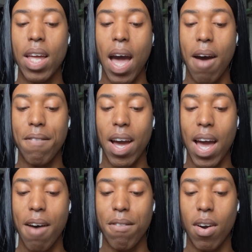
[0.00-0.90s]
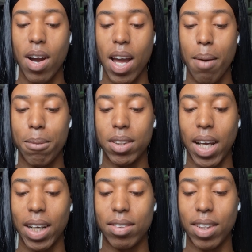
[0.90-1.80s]
FIFRA
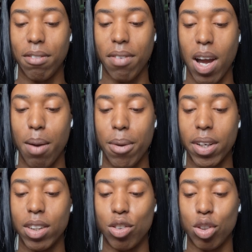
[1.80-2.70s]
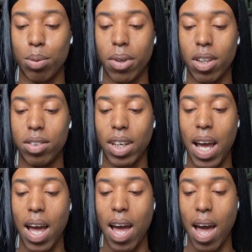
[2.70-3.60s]
protects the environment, consumers, and
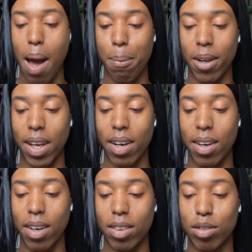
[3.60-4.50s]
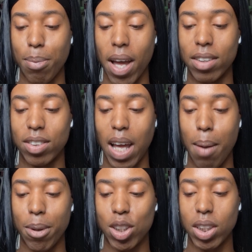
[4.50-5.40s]
applicators by
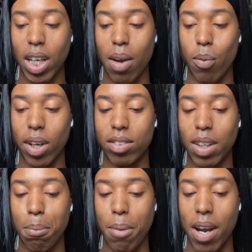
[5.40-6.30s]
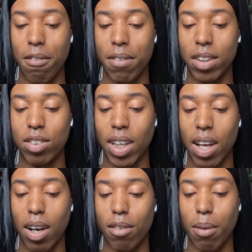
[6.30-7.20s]
establishing a risk and benefit
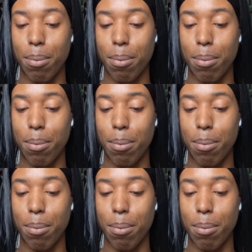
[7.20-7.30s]
standard for